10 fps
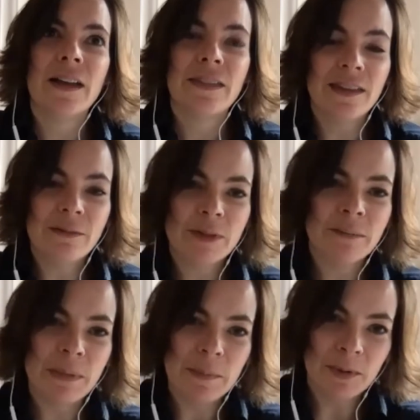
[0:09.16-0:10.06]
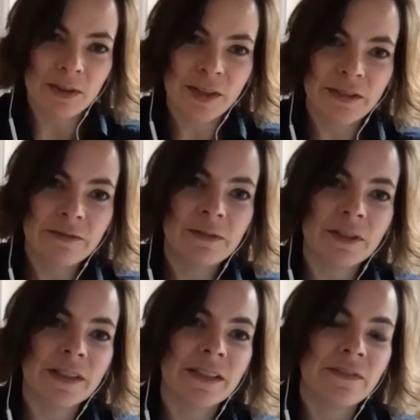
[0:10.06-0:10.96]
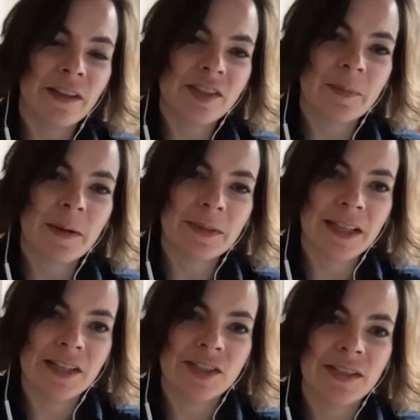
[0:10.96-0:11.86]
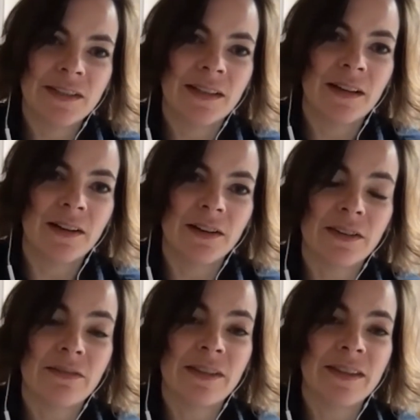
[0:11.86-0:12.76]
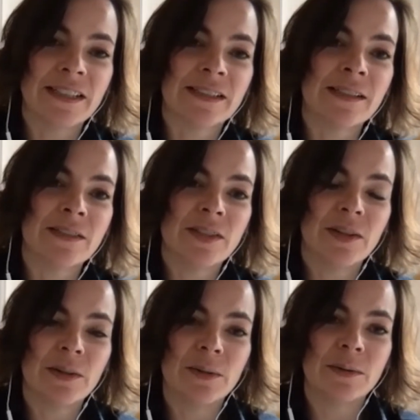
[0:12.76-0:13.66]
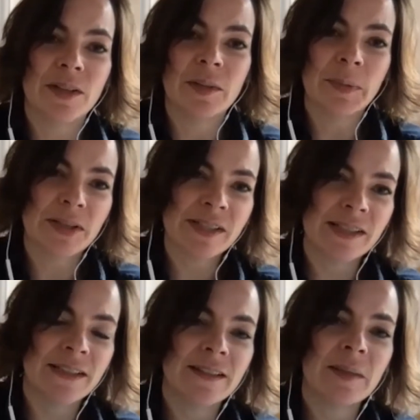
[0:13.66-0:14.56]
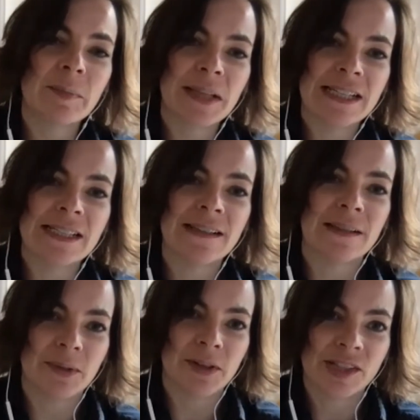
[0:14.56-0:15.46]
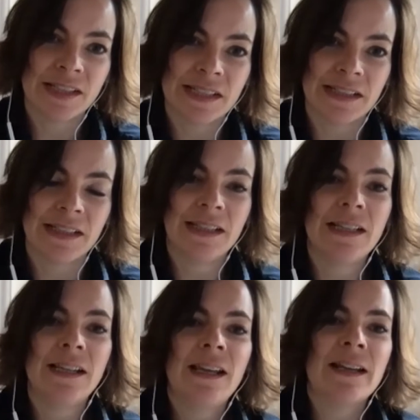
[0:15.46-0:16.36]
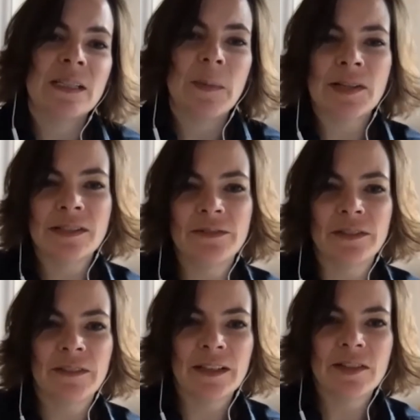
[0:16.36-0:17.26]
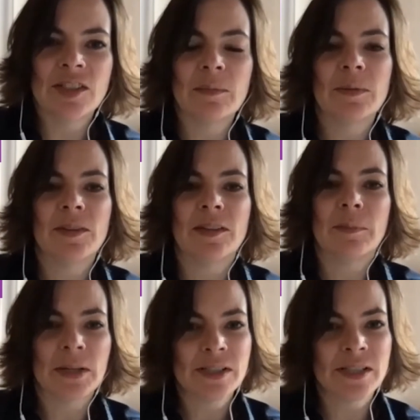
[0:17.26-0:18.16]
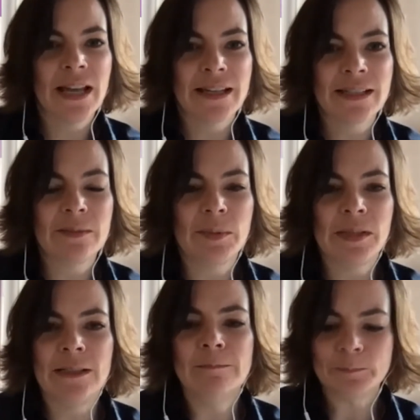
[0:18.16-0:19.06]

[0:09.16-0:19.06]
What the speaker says: I think what people are looking for in a fellowship application are three things. So the person, the place, and the project. And especially for a fellowship, the person has to be